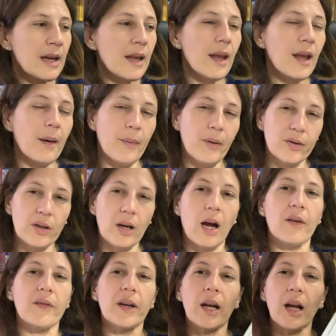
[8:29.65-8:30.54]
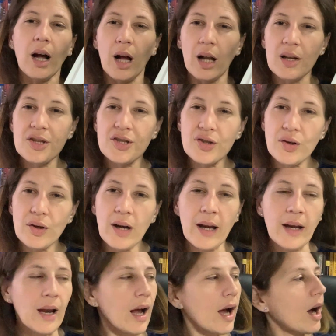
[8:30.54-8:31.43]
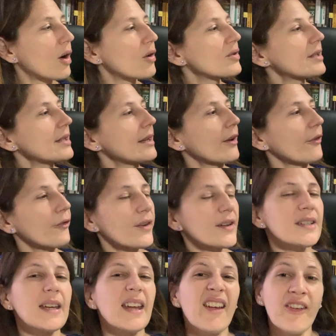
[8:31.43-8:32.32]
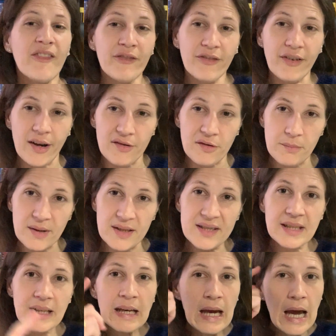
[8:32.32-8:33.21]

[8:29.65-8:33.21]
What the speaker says: about agriculture and how they affect environment.